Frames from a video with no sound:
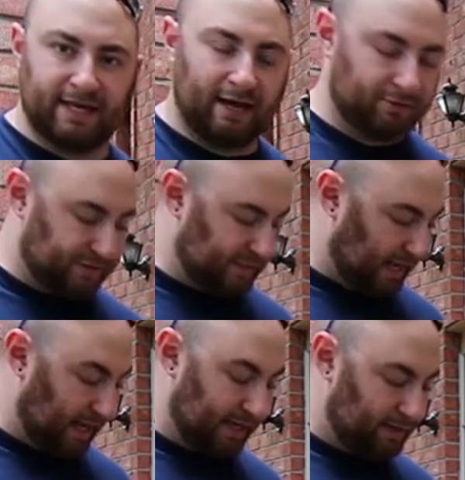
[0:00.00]

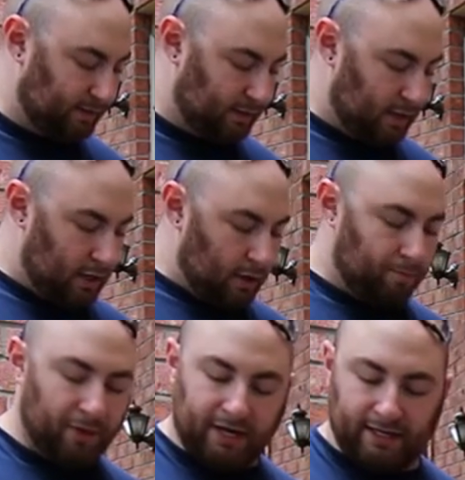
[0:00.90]
outside,
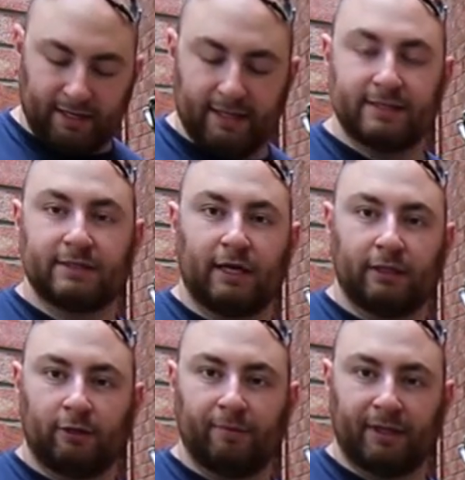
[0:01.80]
but it is a
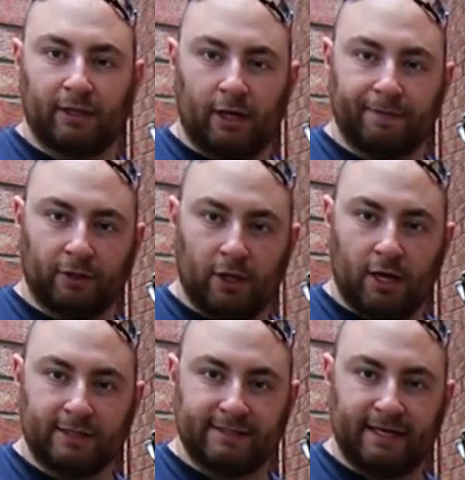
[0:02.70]
little bit on the
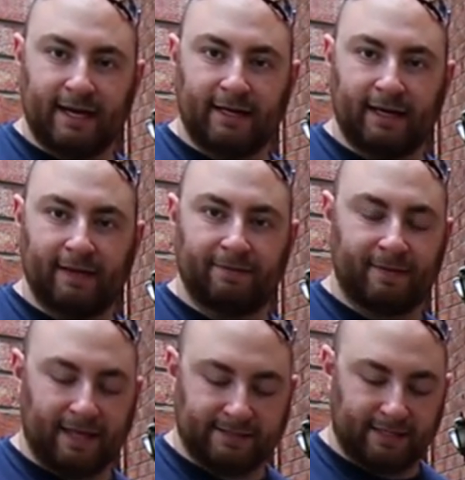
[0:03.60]
long side and
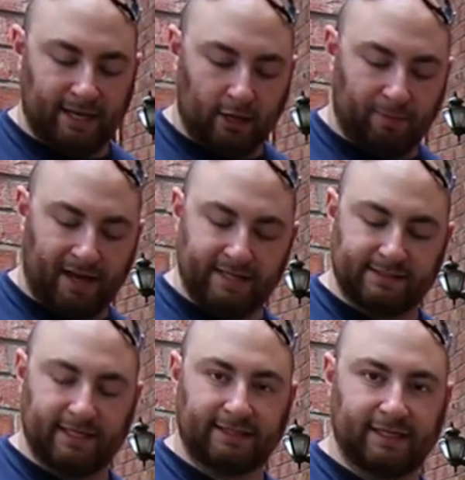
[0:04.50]
that's gonna help
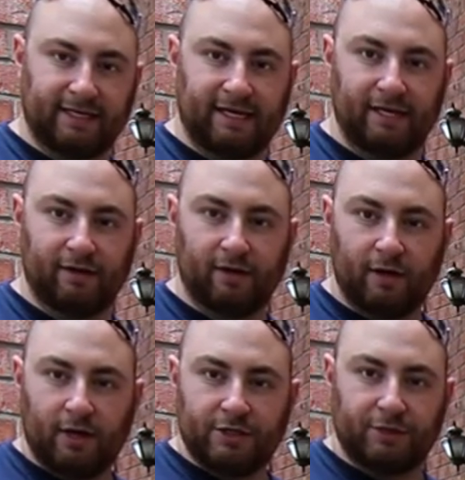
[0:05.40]
isolate the heat
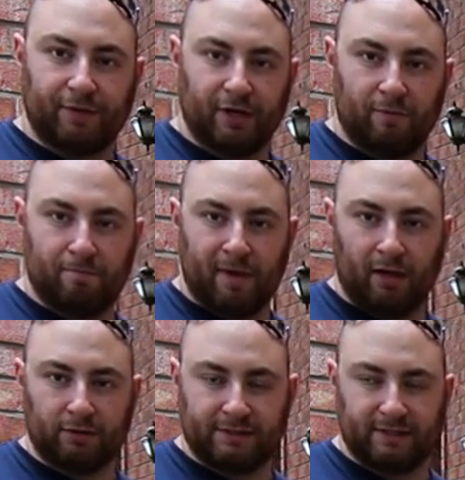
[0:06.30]
so we don't
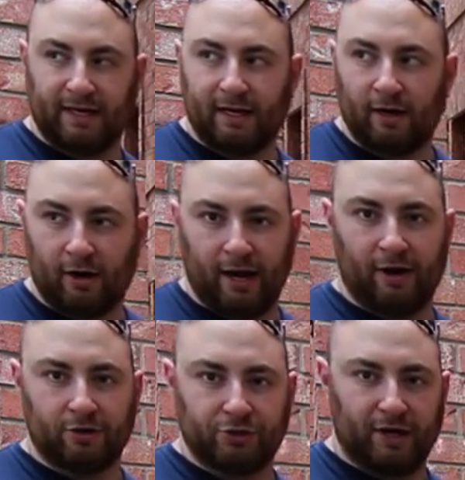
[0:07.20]
melt uh, our
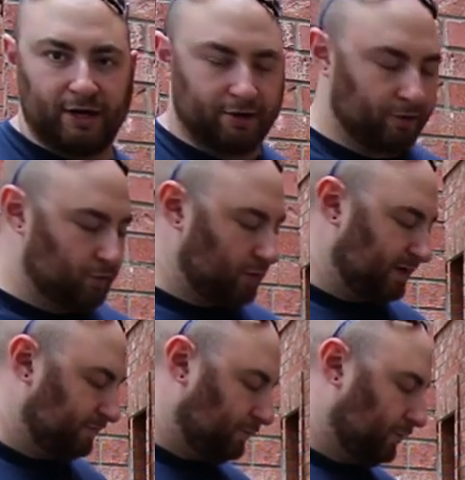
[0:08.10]
hair dryer or
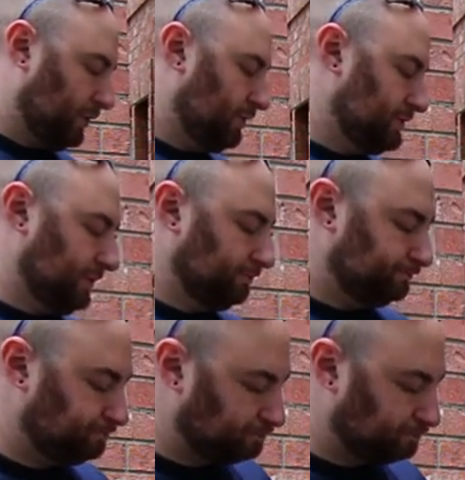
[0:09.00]
whatever we're using.